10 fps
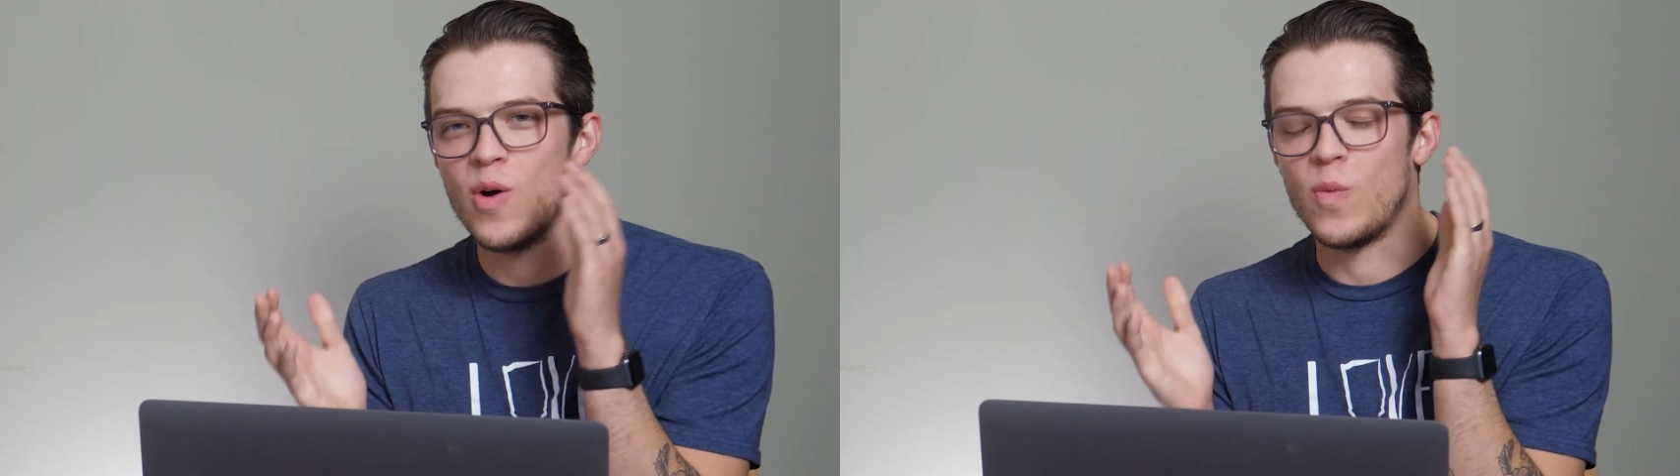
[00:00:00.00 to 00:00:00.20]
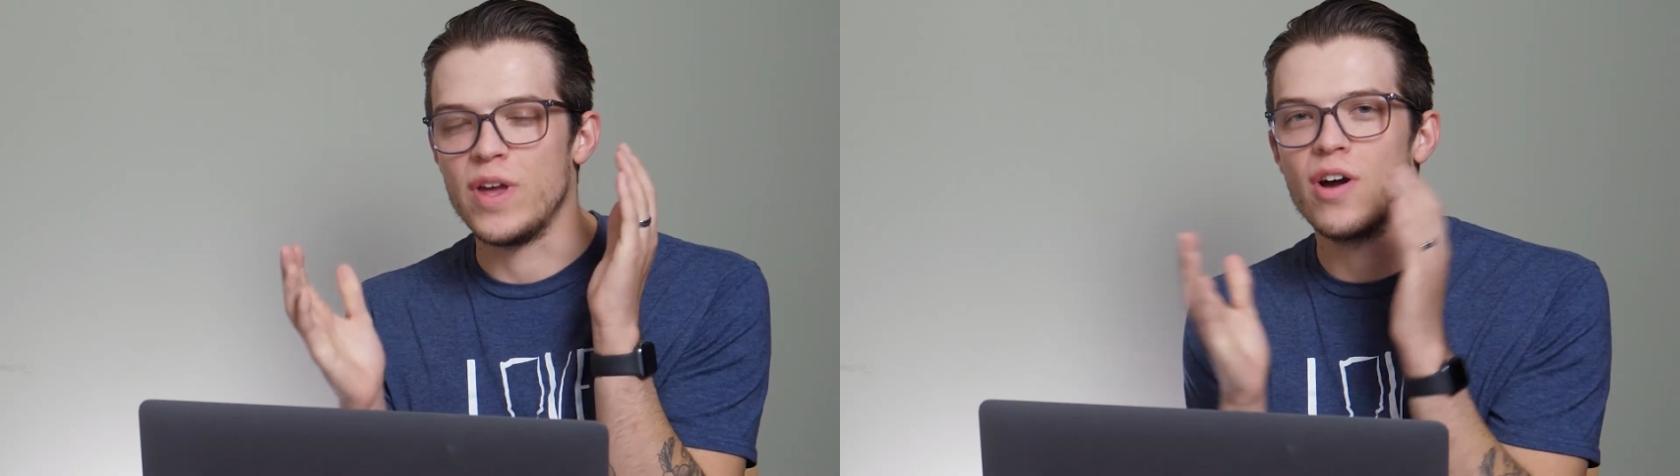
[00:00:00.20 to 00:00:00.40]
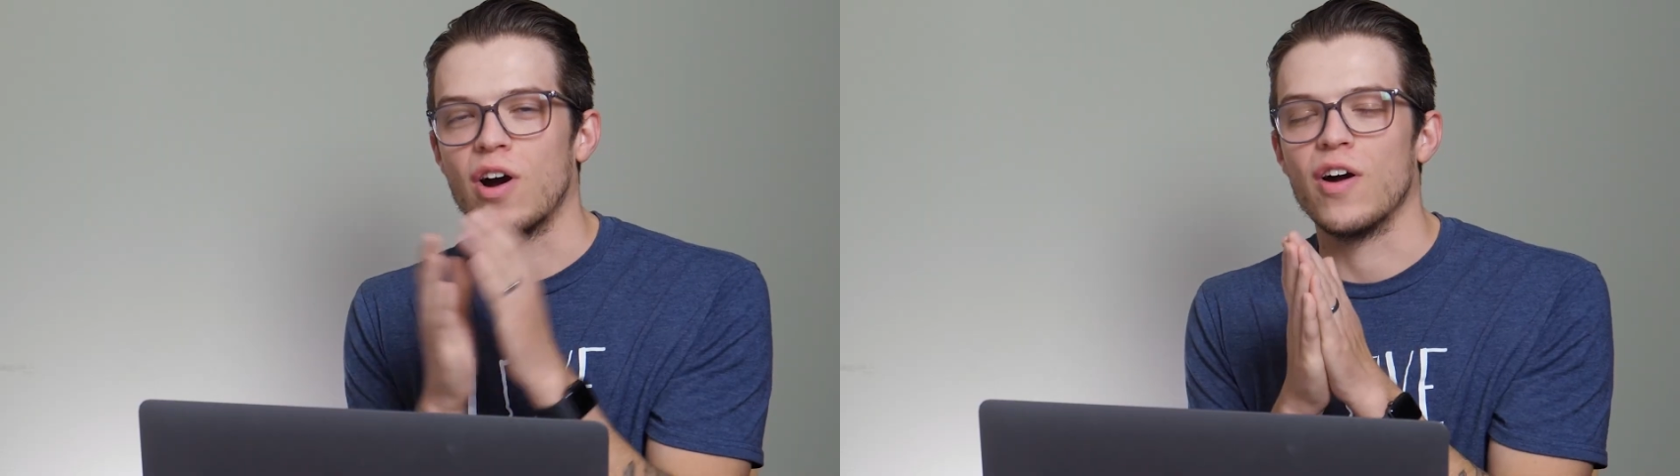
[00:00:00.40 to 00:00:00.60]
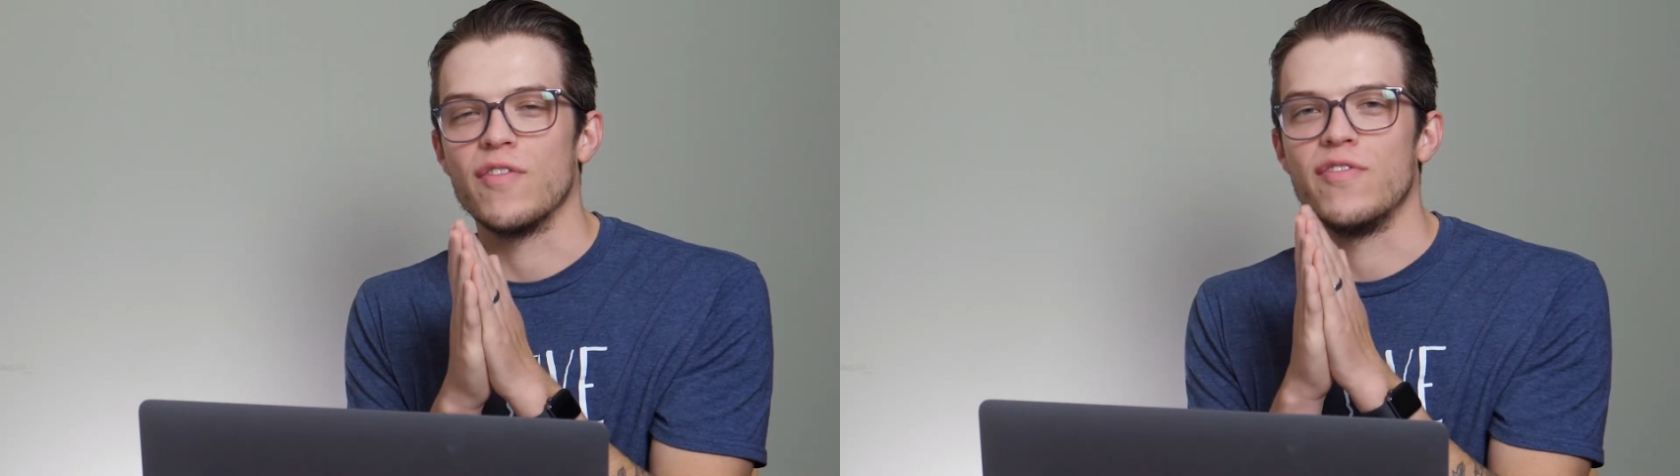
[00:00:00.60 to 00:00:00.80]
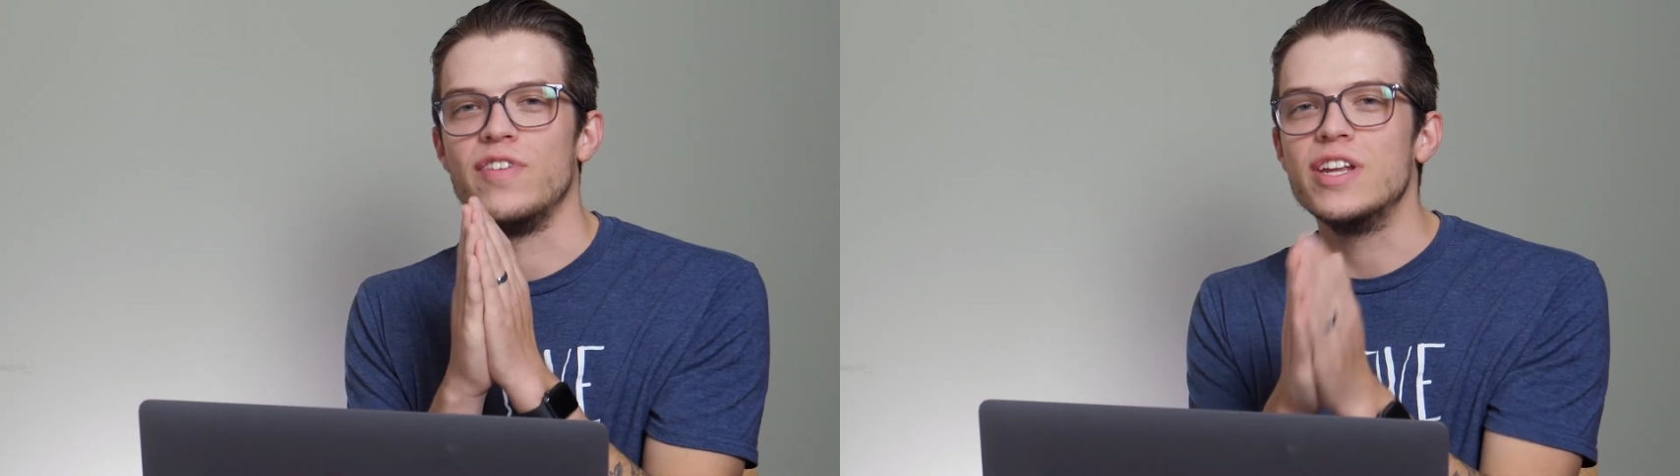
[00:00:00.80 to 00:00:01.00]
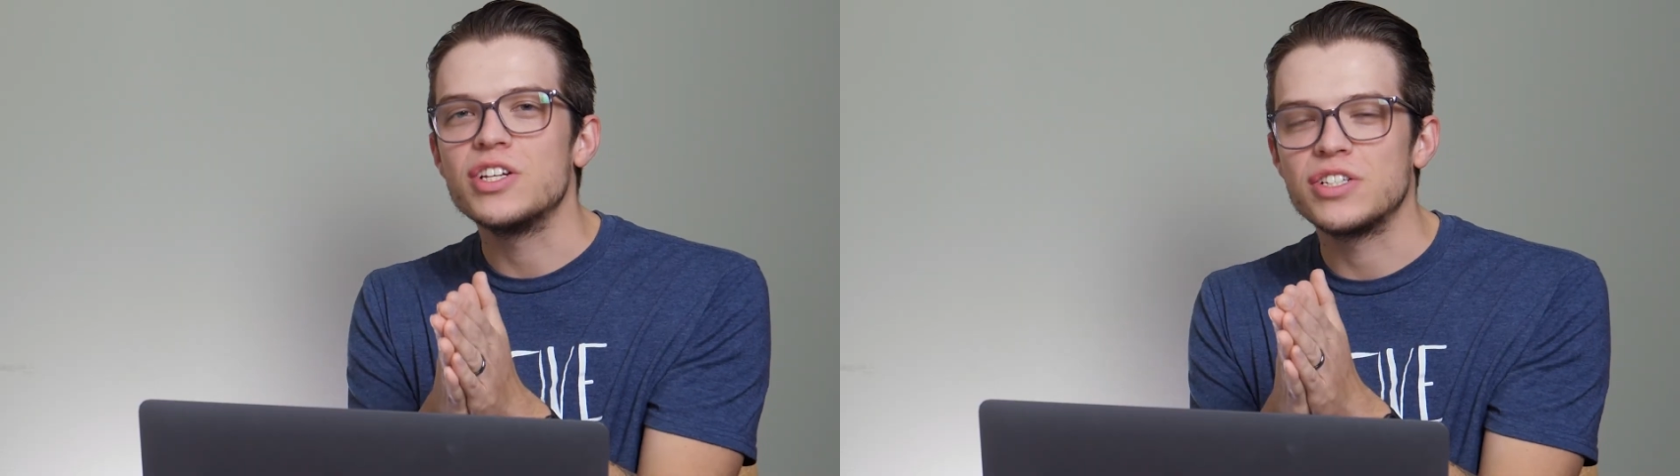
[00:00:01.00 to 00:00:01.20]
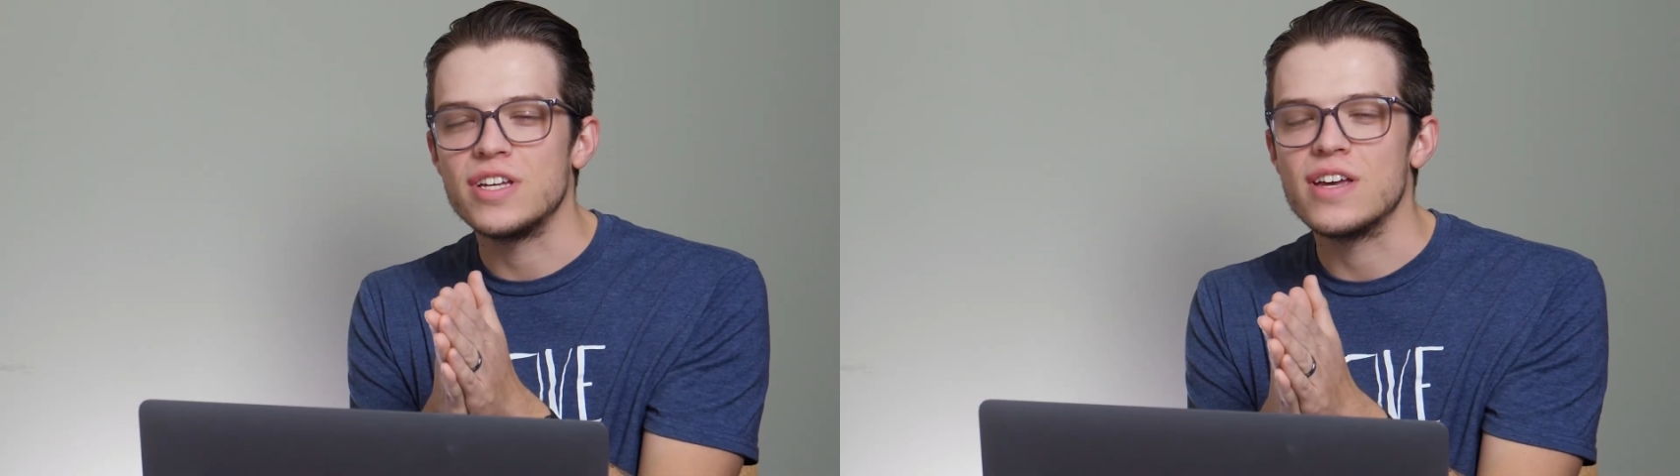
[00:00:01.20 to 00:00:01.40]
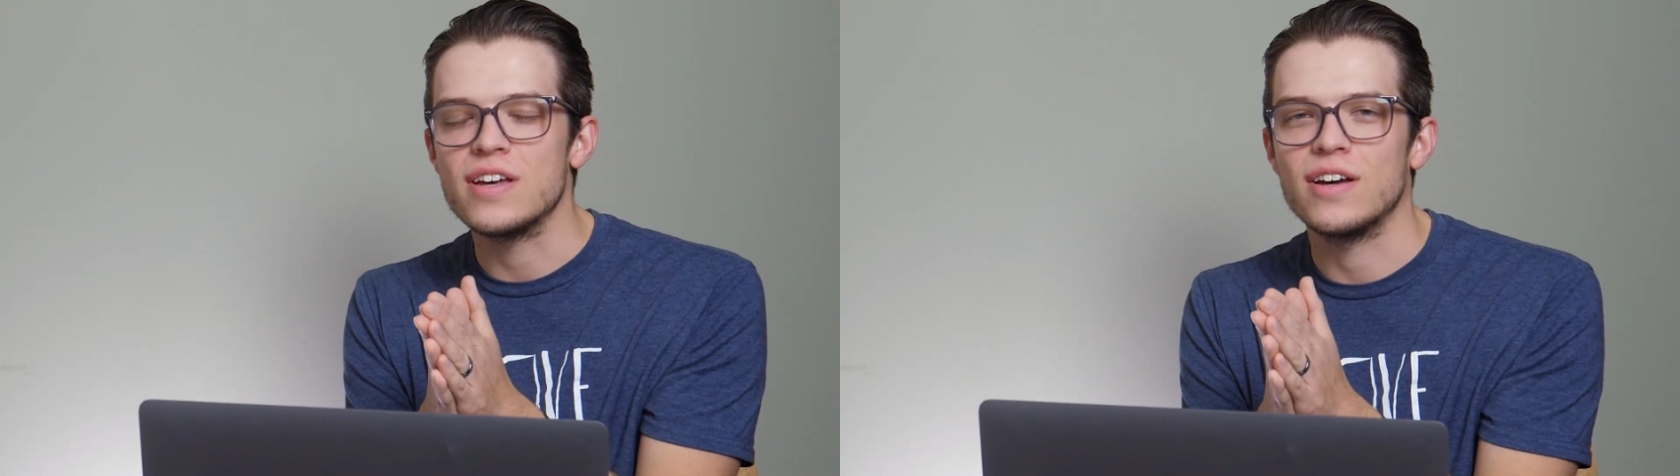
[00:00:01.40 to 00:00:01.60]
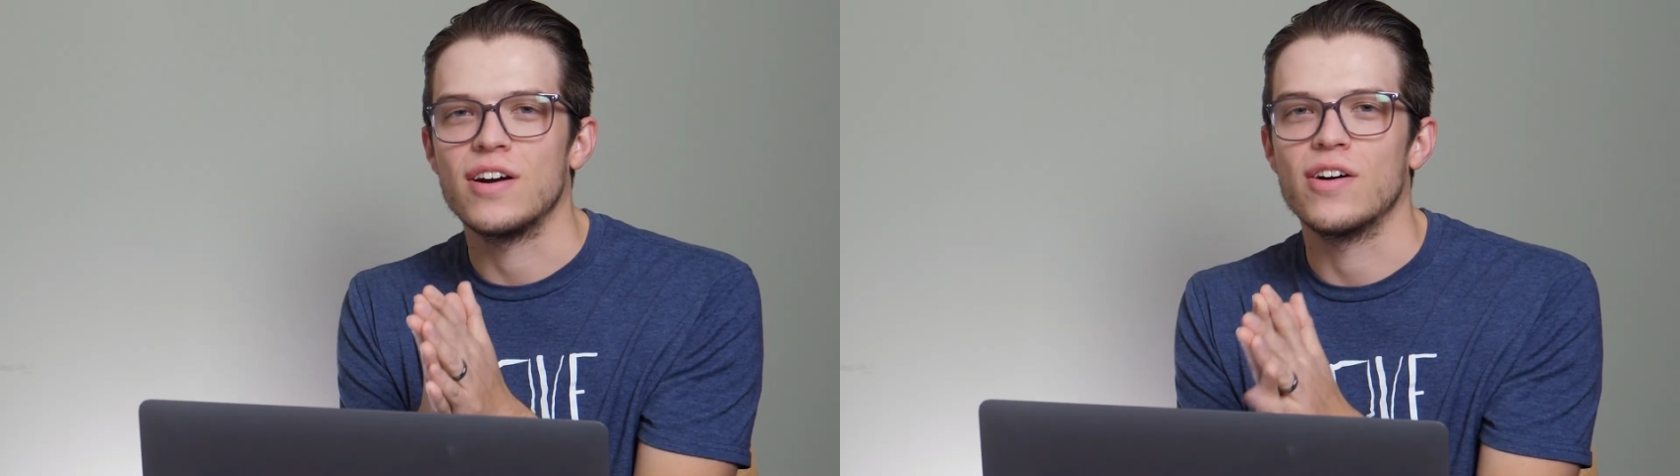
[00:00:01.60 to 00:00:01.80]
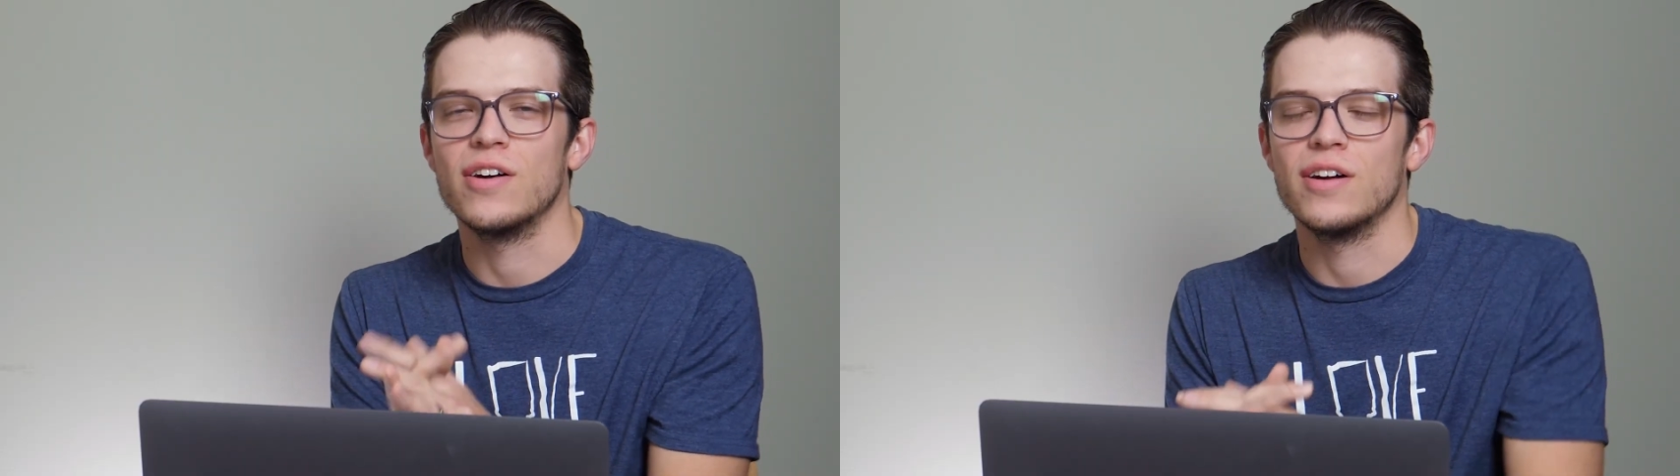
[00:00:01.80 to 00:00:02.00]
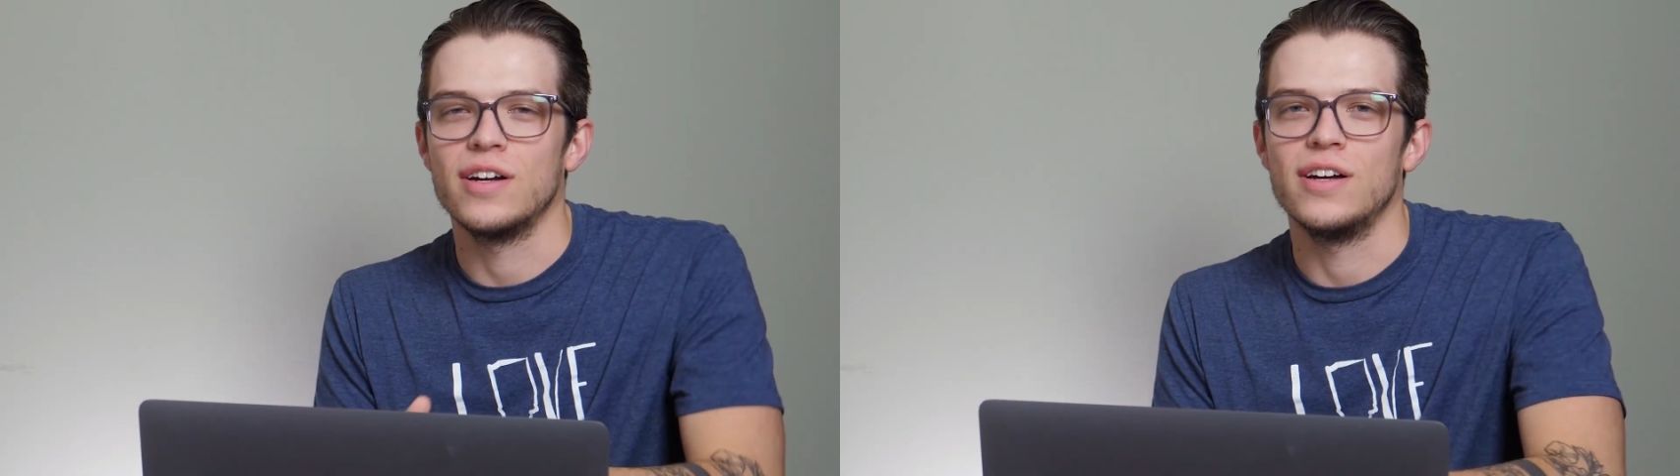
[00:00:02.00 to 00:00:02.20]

We are finishing our